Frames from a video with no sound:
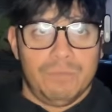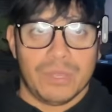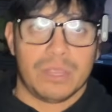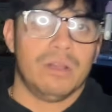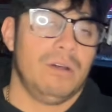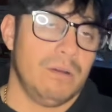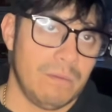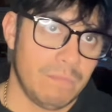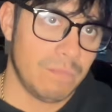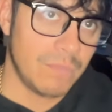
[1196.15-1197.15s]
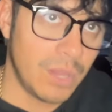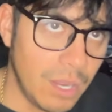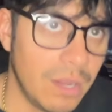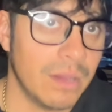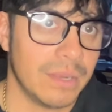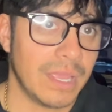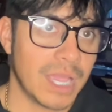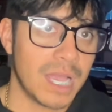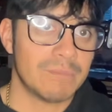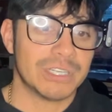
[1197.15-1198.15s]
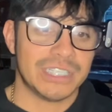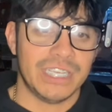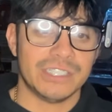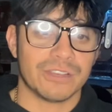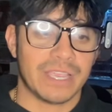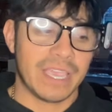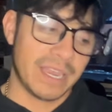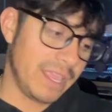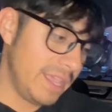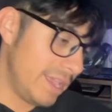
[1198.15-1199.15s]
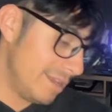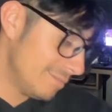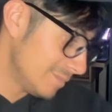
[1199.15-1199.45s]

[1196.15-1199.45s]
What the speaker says: but come on, like how much easier can it get?